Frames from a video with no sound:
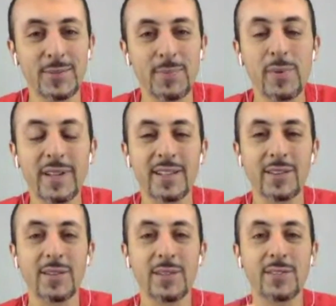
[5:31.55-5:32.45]
So people
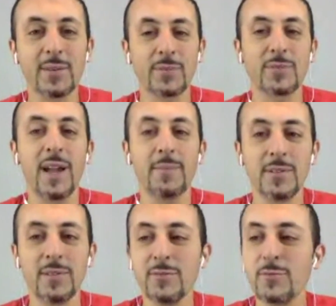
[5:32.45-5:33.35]
can subscribe
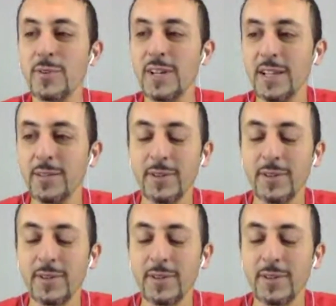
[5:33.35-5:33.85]
to it really,